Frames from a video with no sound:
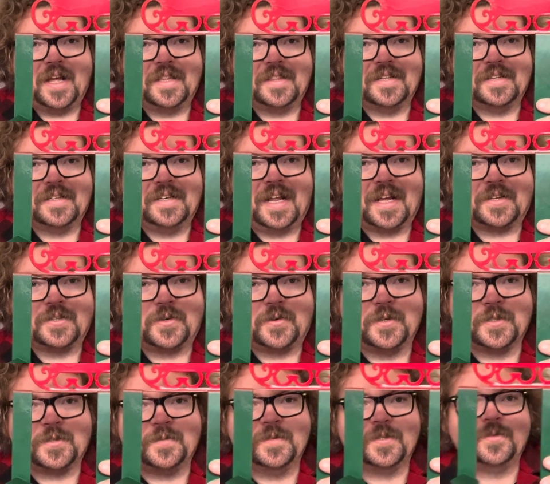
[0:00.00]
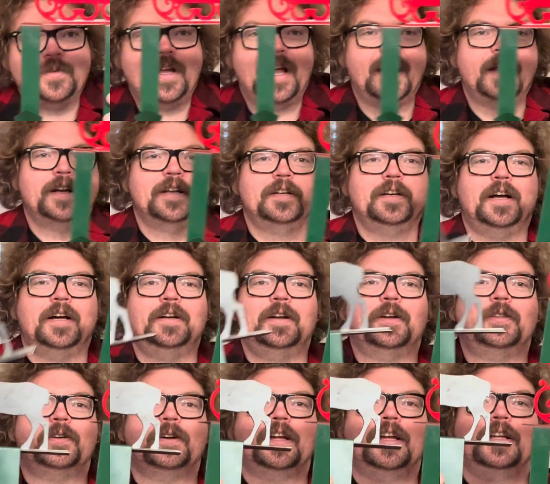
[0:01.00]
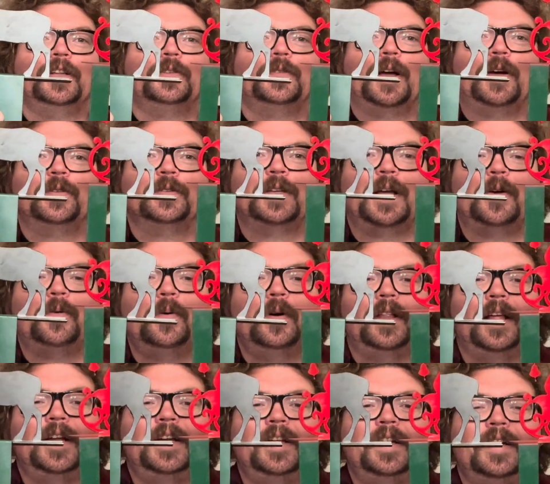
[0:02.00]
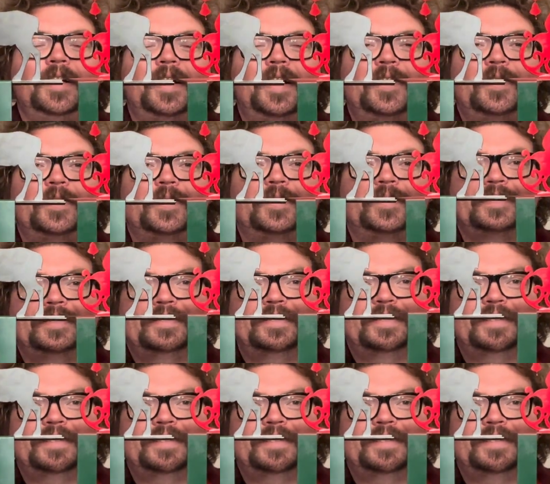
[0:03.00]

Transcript: the next Christmas, we had another kid. So I was like, well, I need another,